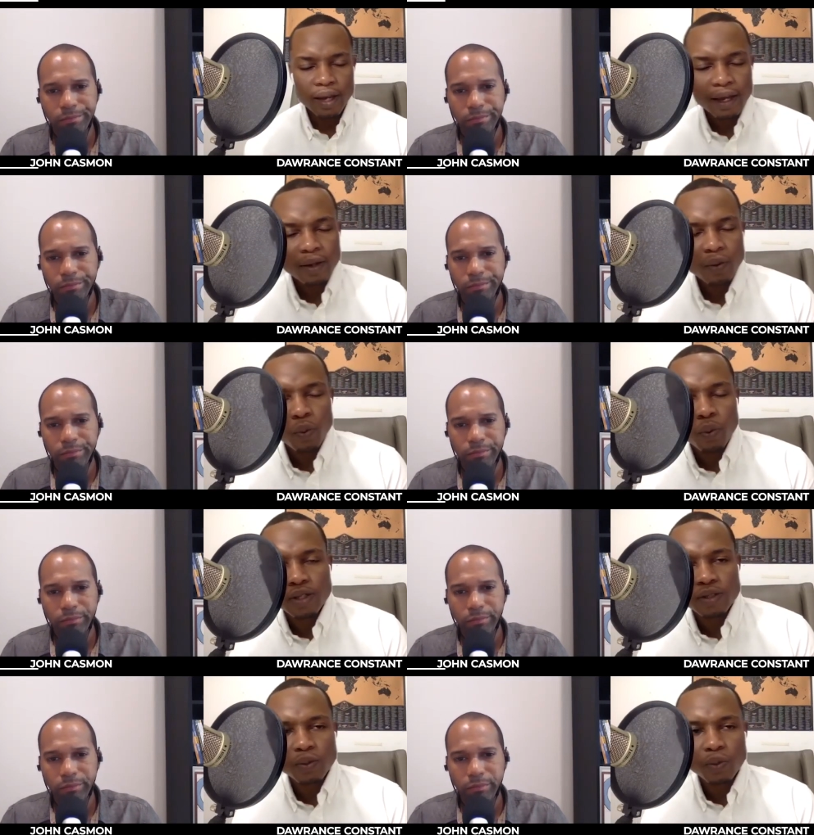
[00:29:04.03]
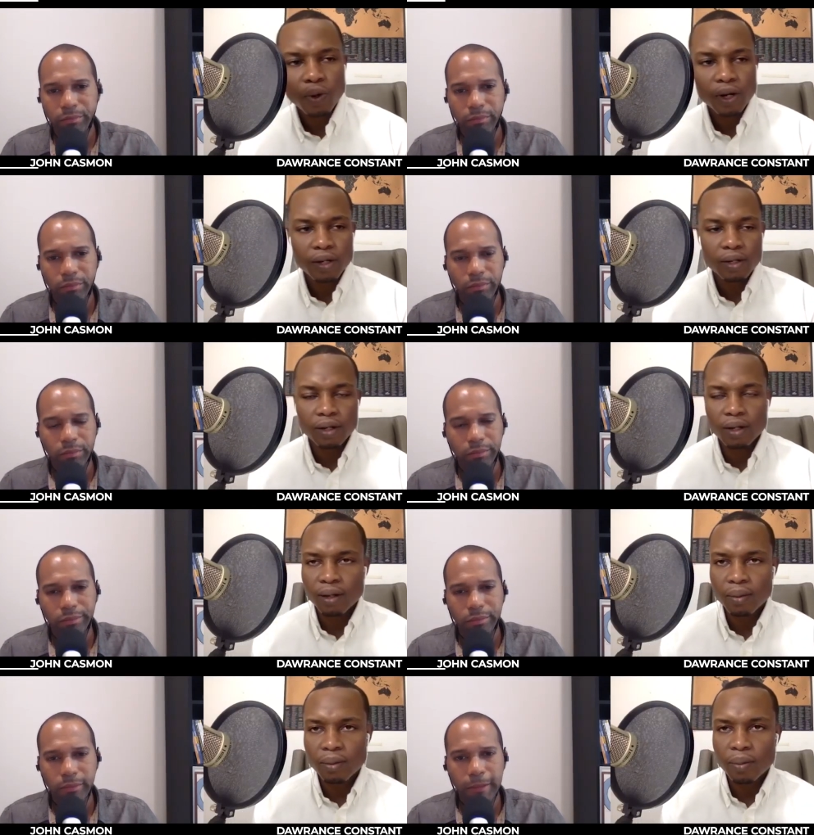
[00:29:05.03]
Speaker 1: And what's one
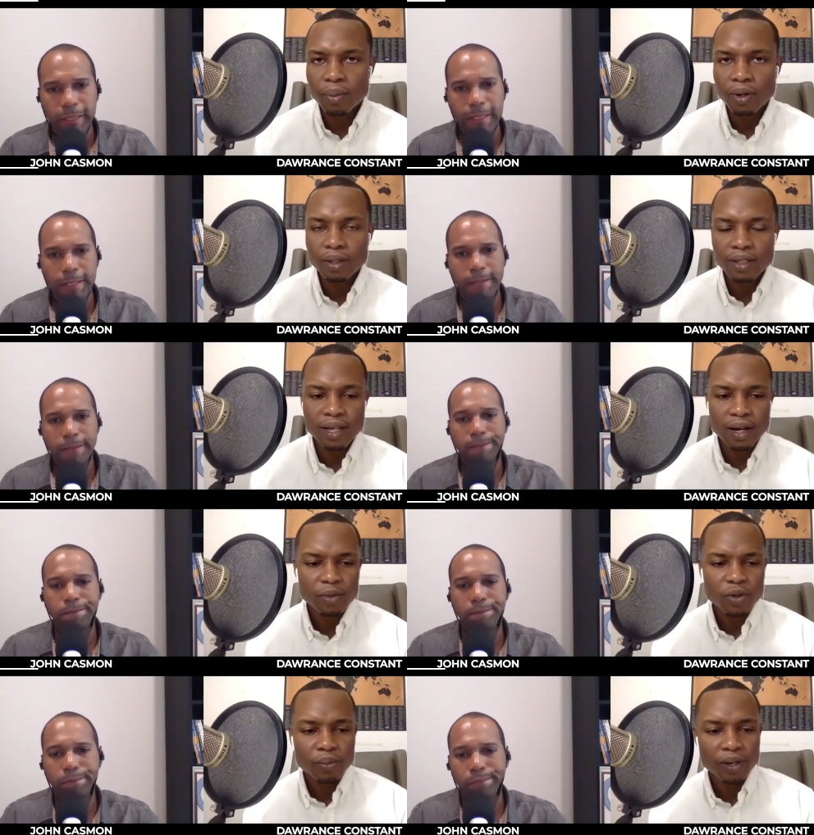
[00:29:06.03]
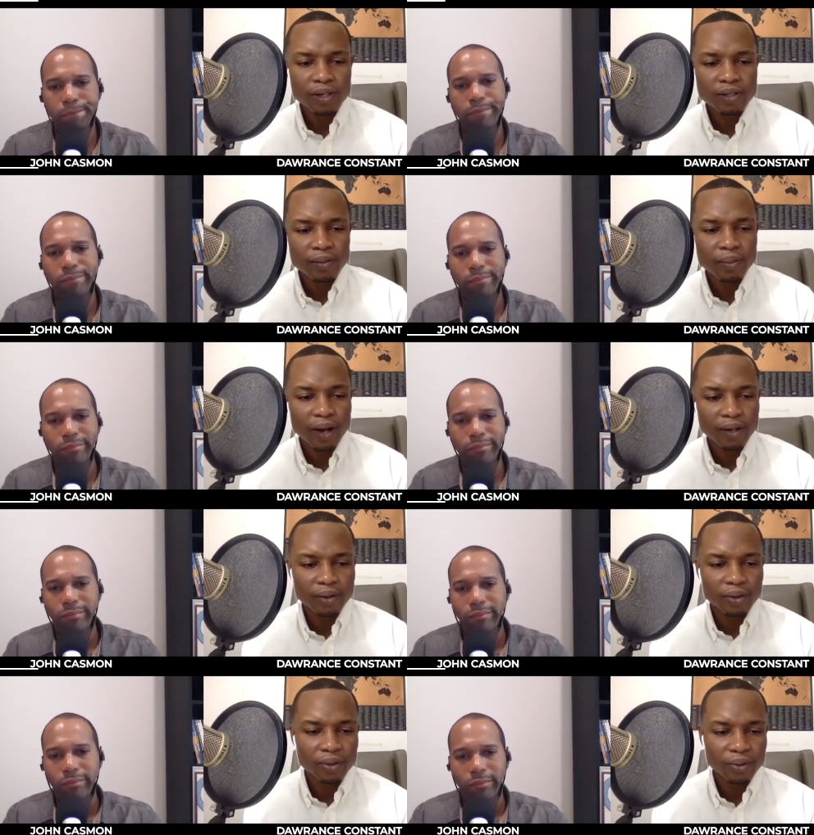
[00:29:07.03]
um, book that's had a tremendous impact on
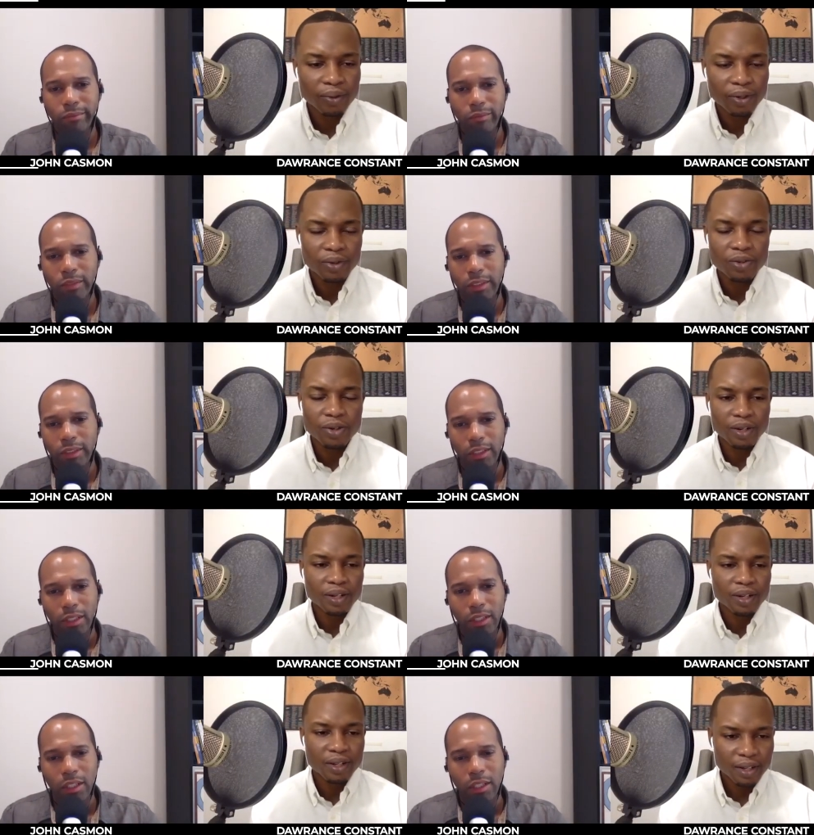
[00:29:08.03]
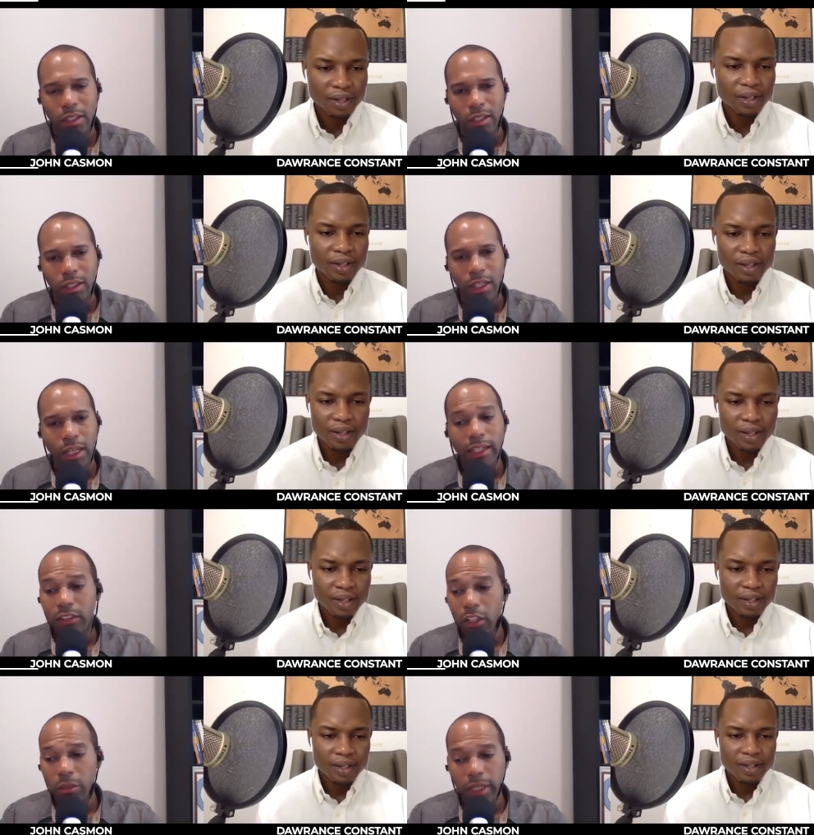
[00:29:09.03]
you in your journey? I gotta tell
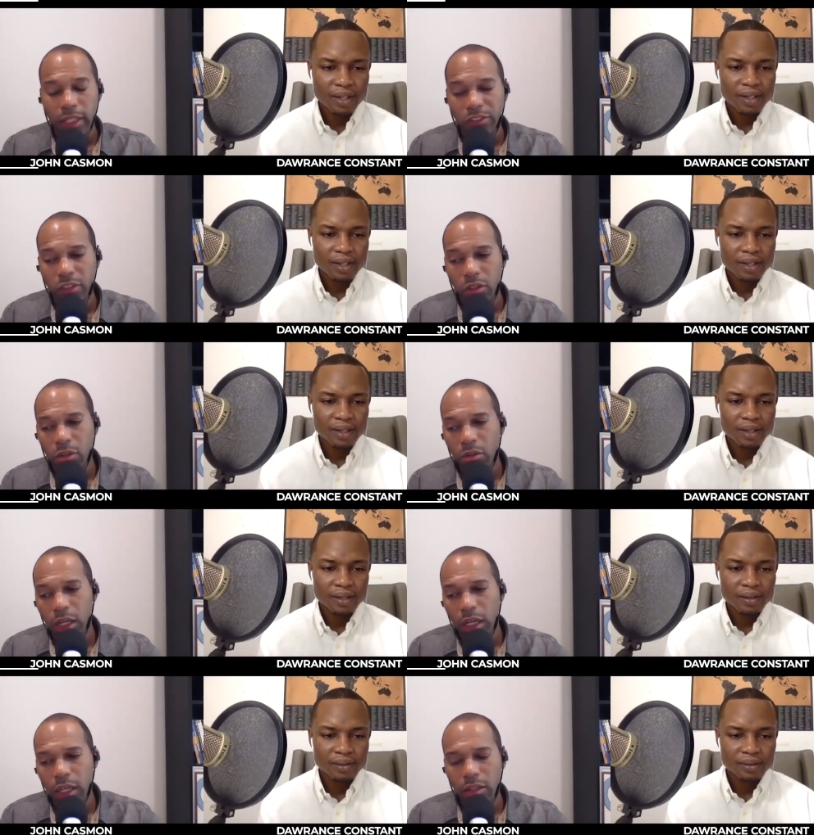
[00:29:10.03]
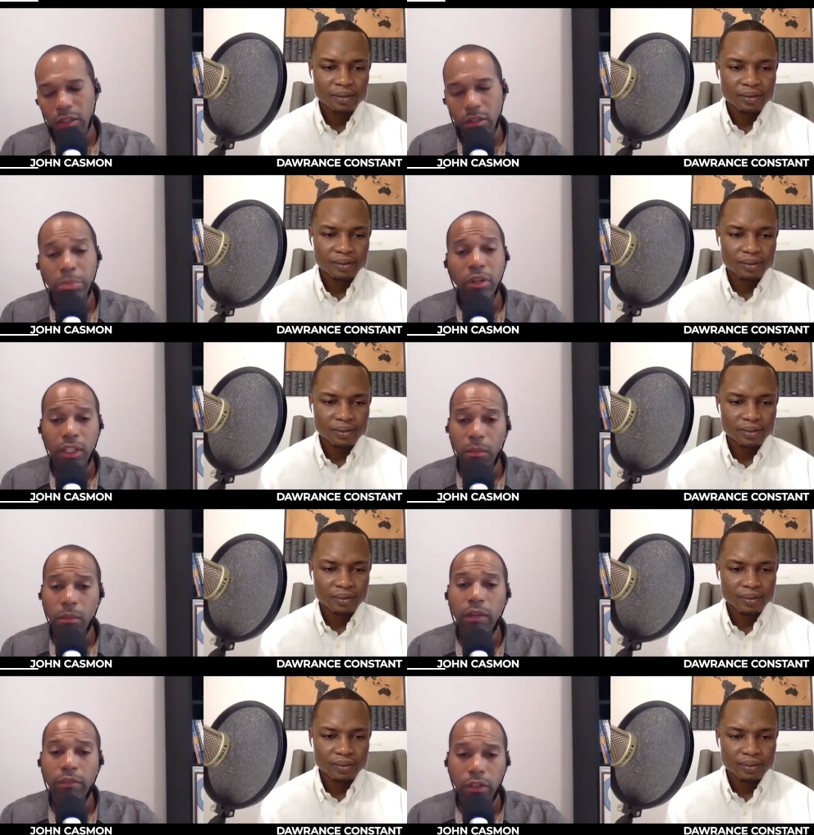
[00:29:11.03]
you,
Speaker 2: man. So uh, the book that I'm
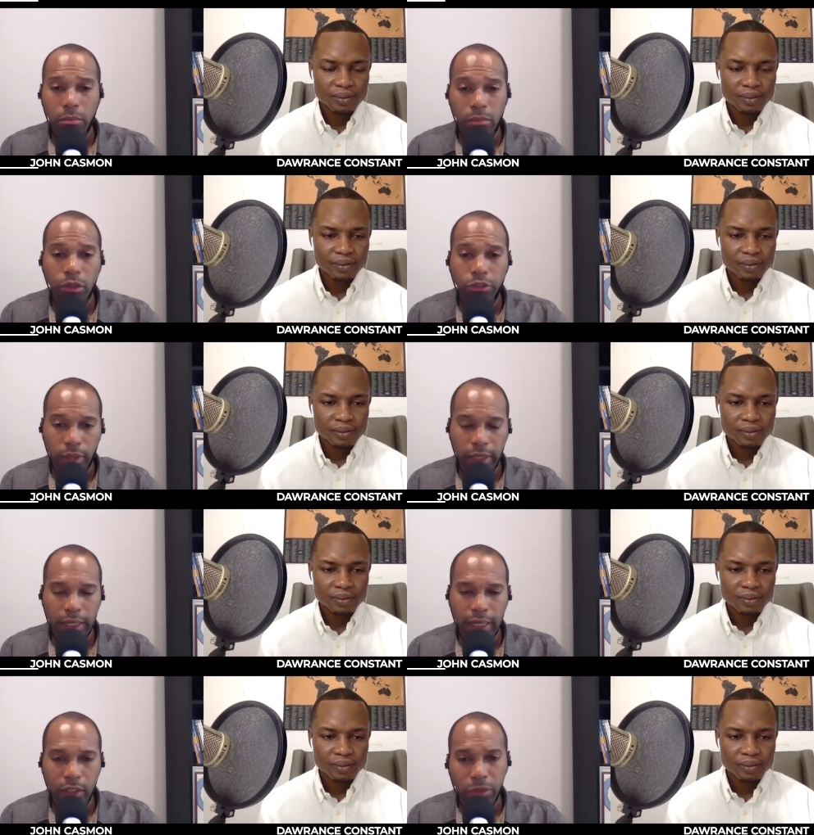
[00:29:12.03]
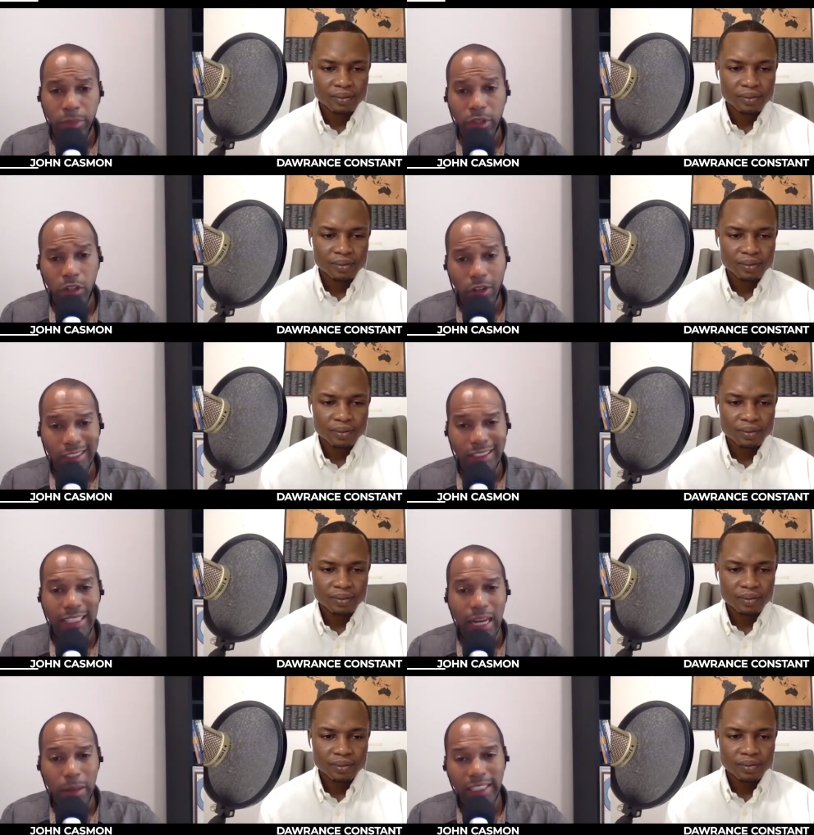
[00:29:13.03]
loving the most right now is a book called
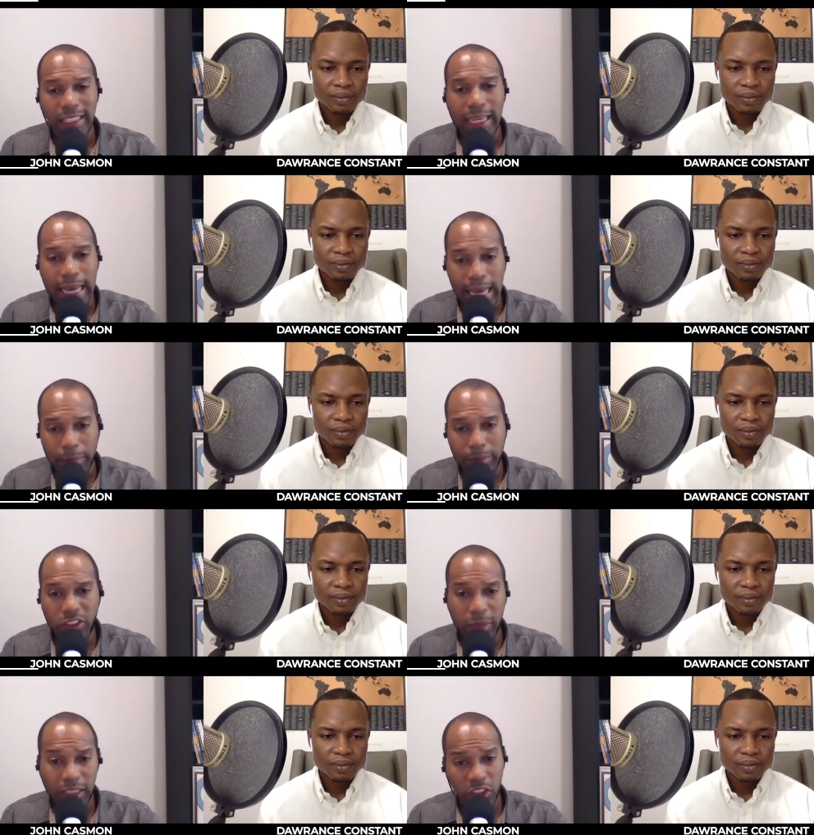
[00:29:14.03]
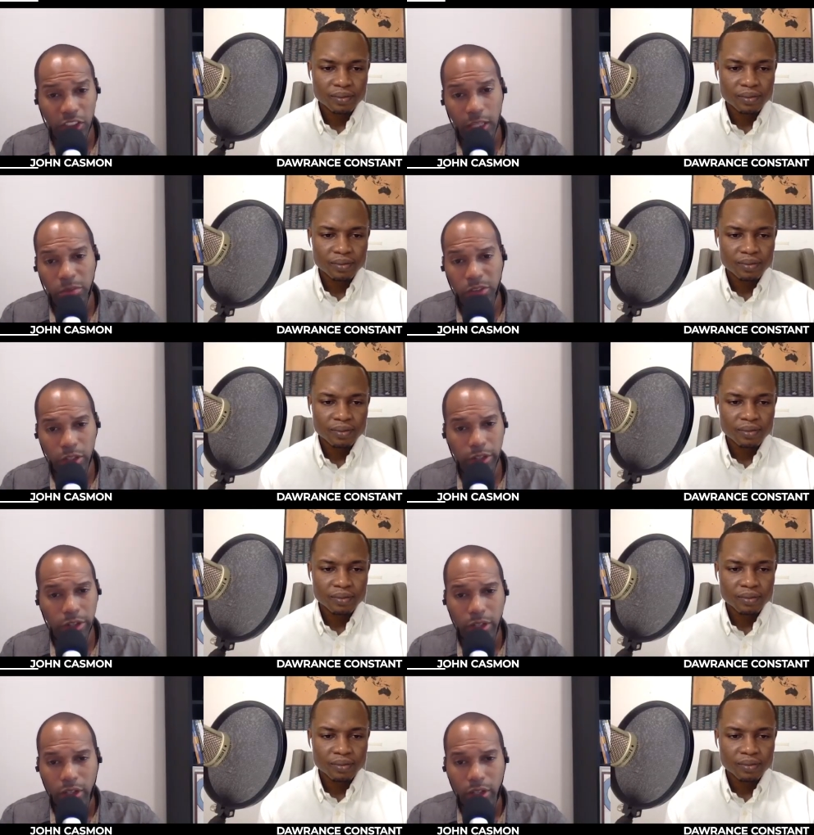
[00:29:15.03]
Atomic Habits by James Clear.